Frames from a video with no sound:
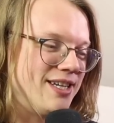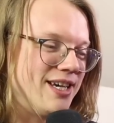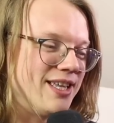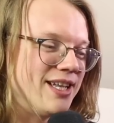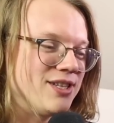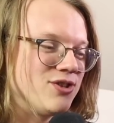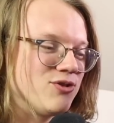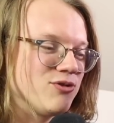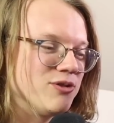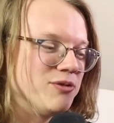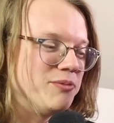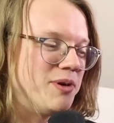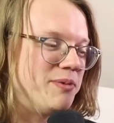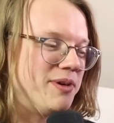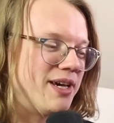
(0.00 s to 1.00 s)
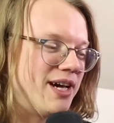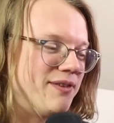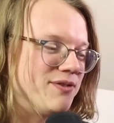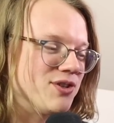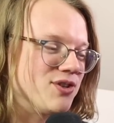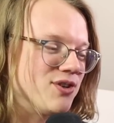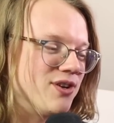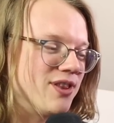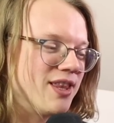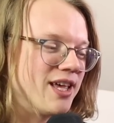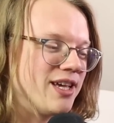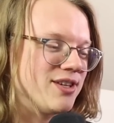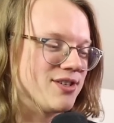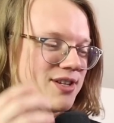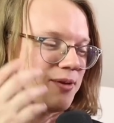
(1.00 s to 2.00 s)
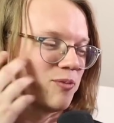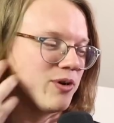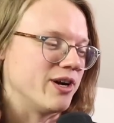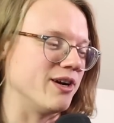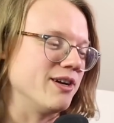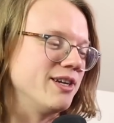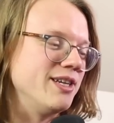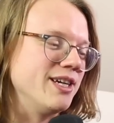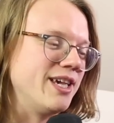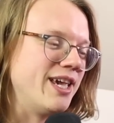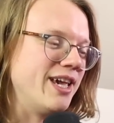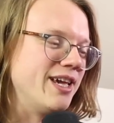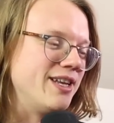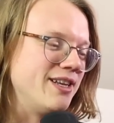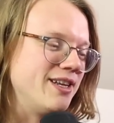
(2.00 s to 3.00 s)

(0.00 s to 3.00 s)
Yeah, that's true. Maybe you have us on like somewhere and you can't.